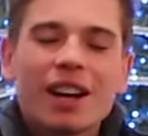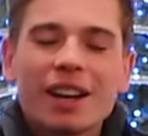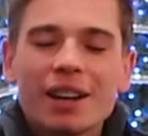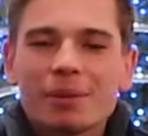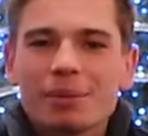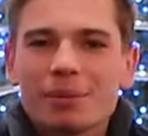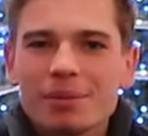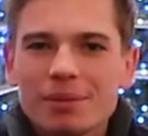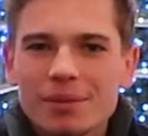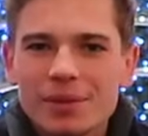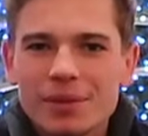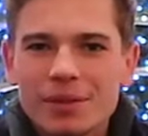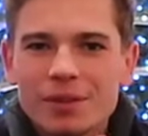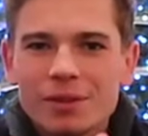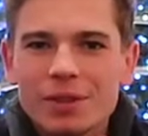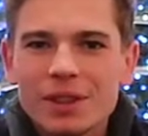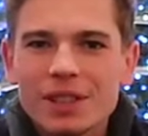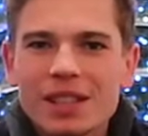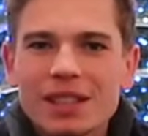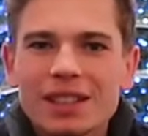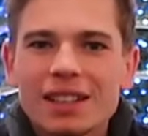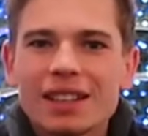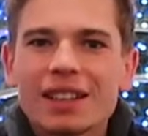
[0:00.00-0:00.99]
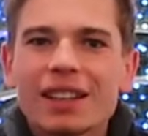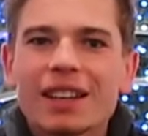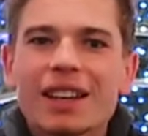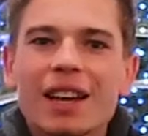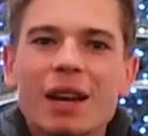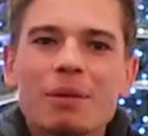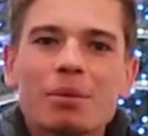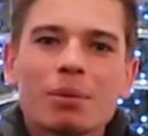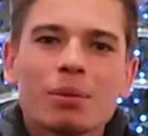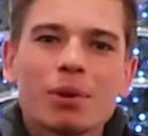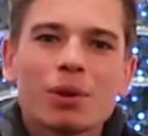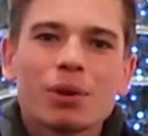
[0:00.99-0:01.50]
I am physically
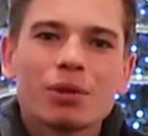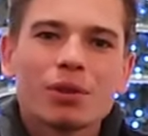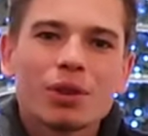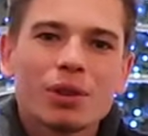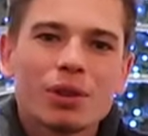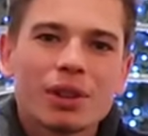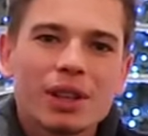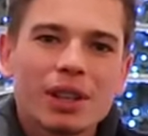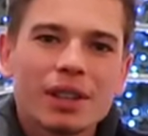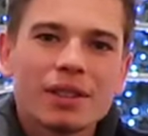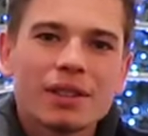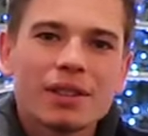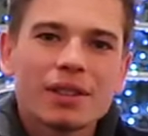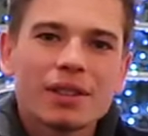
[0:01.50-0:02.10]
incapable of doing it.